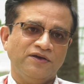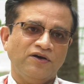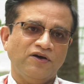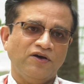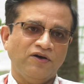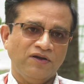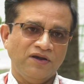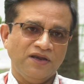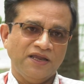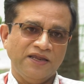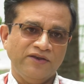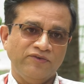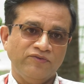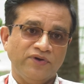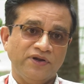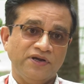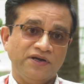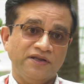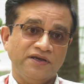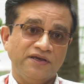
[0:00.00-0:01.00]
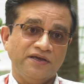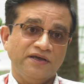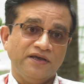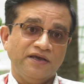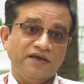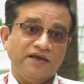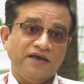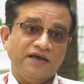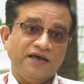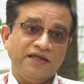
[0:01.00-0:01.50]
online world.
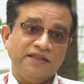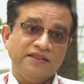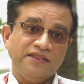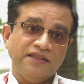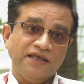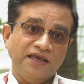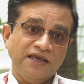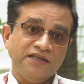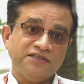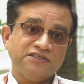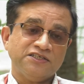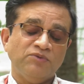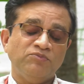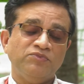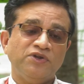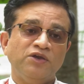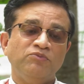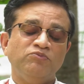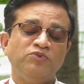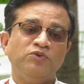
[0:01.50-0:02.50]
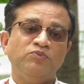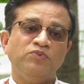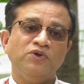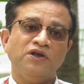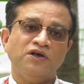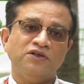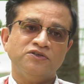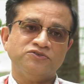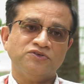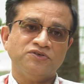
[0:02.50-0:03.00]
And then sometimes
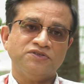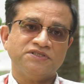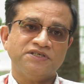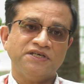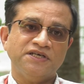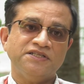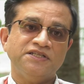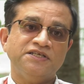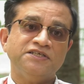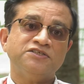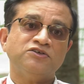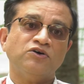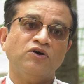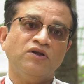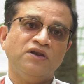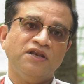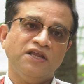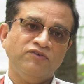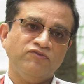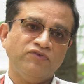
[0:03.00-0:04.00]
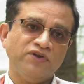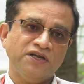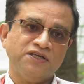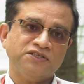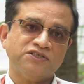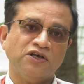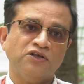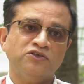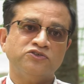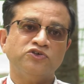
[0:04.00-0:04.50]
people also say these online
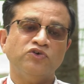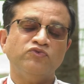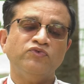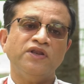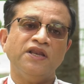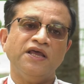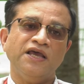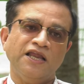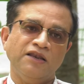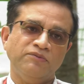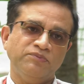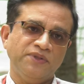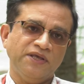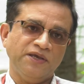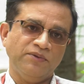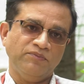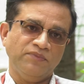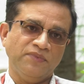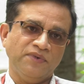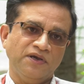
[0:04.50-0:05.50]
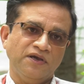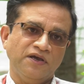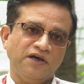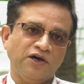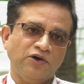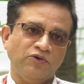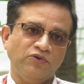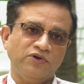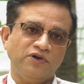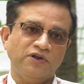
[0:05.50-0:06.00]
friends also will help them
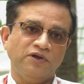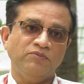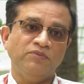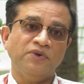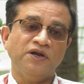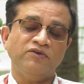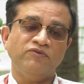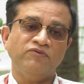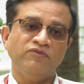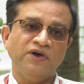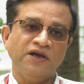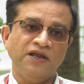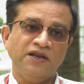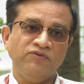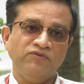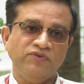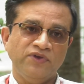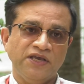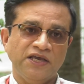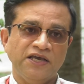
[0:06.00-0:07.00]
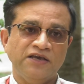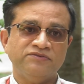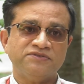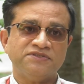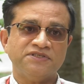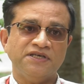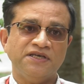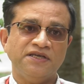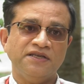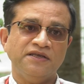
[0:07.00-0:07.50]
out. But when we have
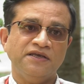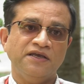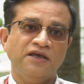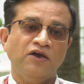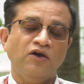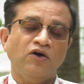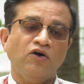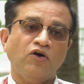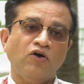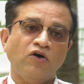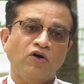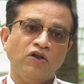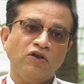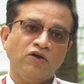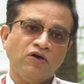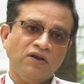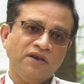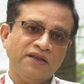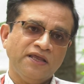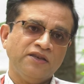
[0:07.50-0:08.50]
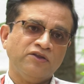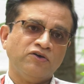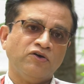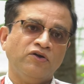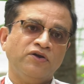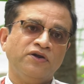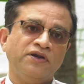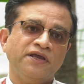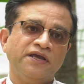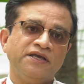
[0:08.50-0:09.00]
seen all online
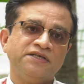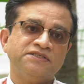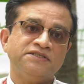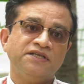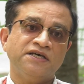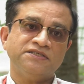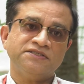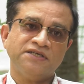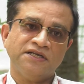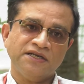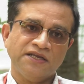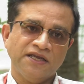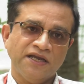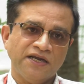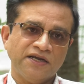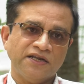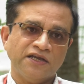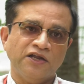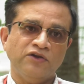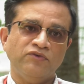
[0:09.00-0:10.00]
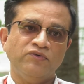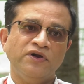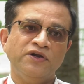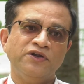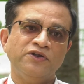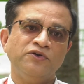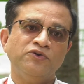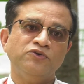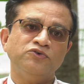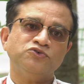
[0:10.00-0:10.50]
contacts doesn't get
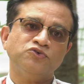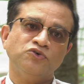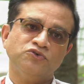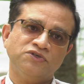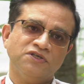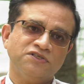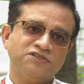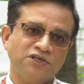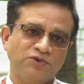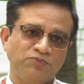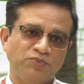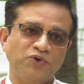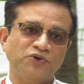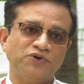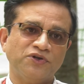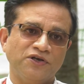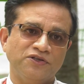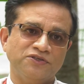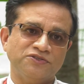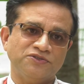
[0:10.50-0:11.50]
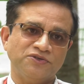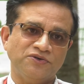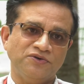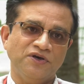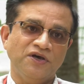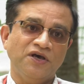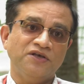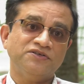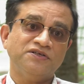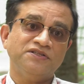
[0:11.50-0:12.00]
converted into social support also.
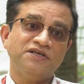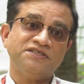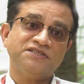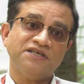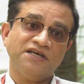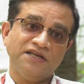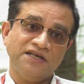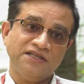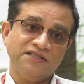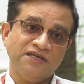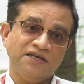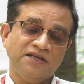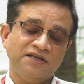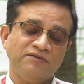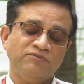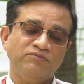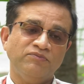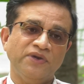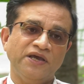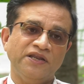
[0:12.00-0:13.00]
So that's another